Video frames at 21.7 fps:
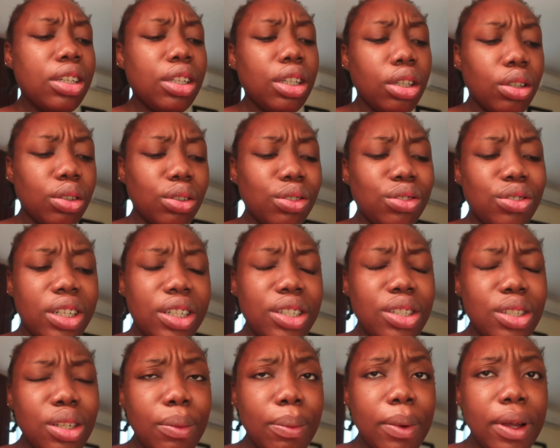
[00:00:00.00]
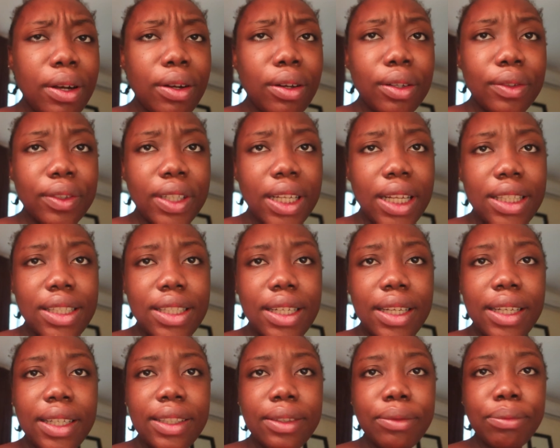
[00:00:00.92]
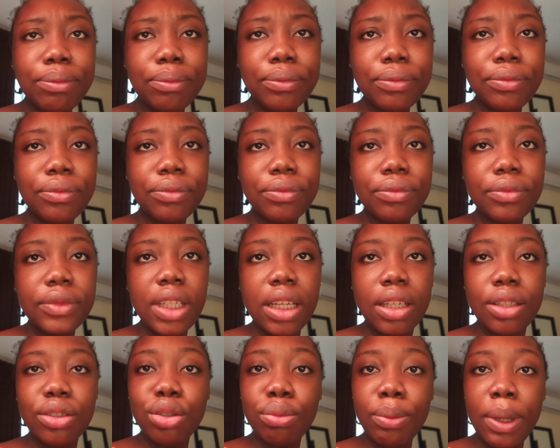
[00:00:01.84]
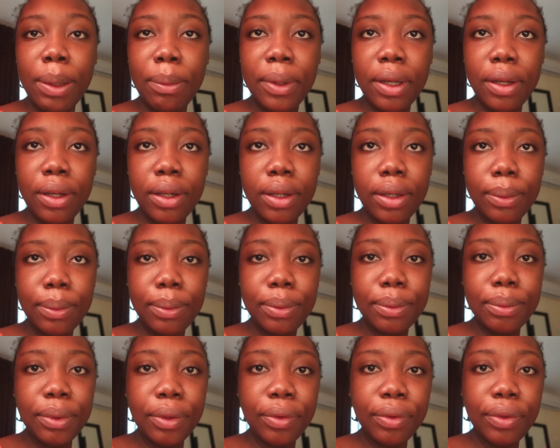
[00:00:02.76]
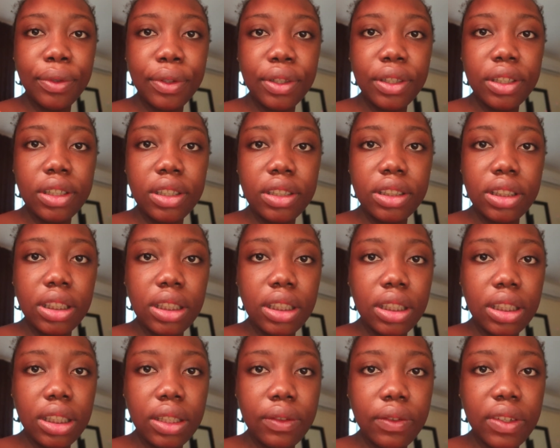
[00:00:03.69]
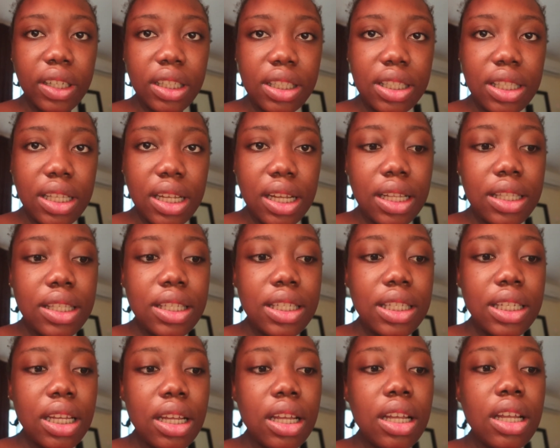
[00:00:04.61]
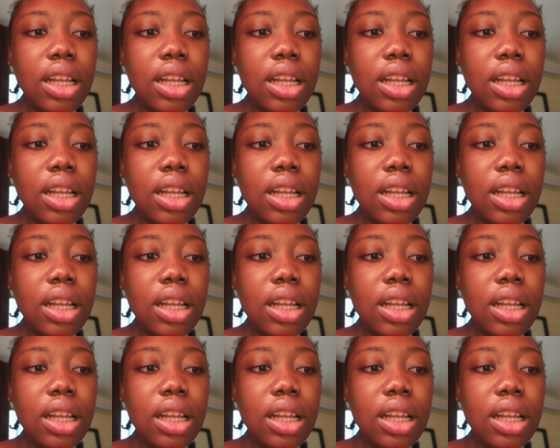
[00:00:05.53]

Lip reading: you know, dress up and all of that, then do my makeup before the event starts.